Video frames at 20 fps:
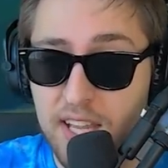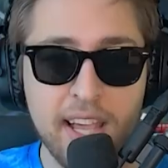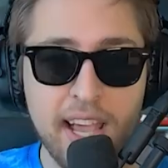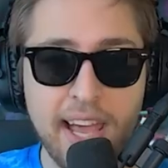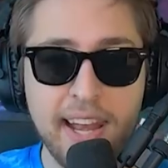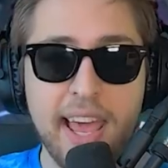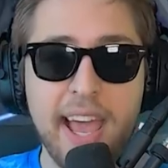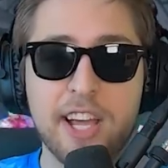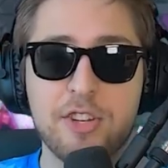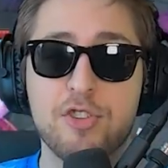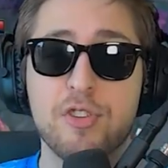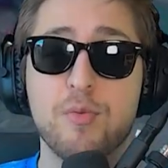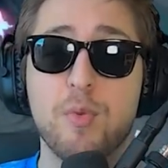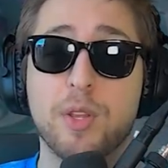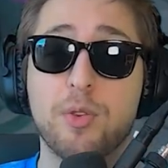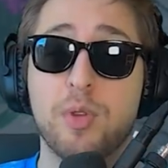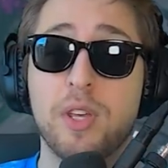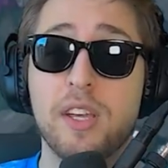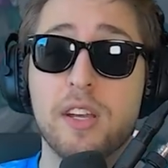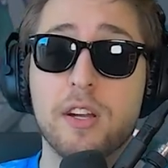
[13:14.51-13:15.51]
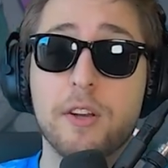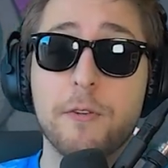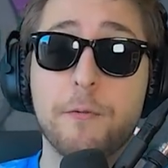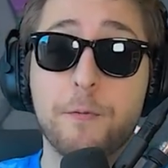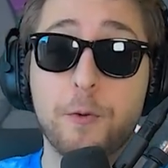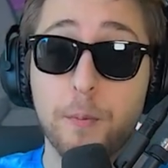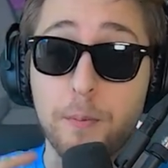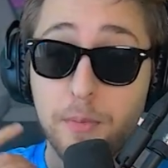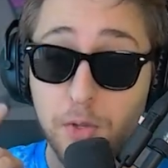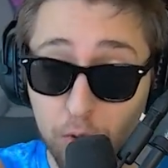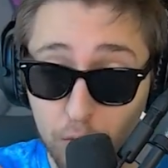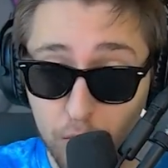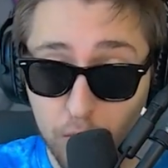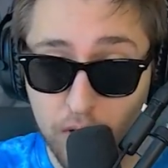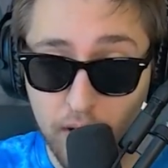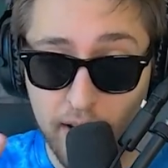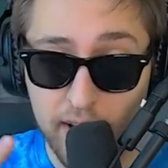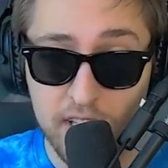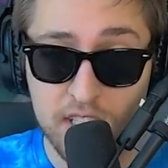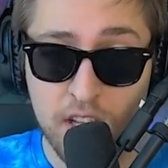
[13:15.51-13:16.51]
And I actually want to hear from you
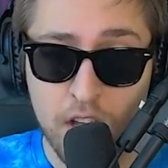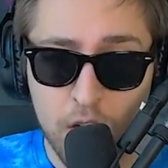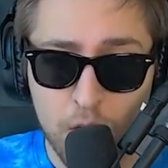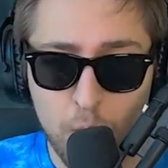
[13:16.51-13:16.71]
guys